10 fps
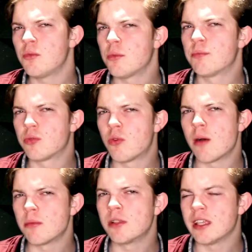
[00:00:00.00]
will
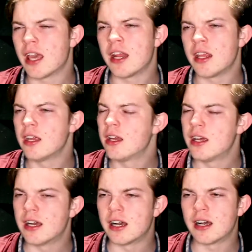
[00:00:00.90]
probably get it.
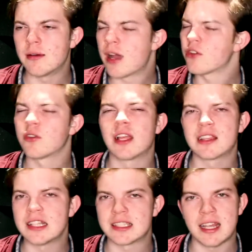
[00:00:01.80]
I also like
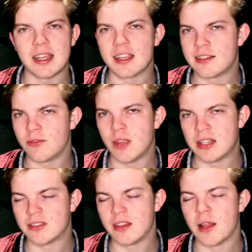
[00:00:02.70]
the aesthetic.
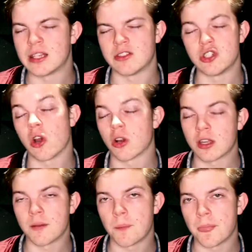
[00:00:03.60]
It's
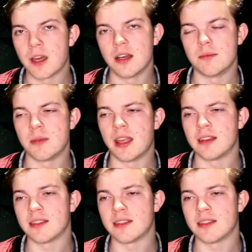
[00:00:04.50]
dark and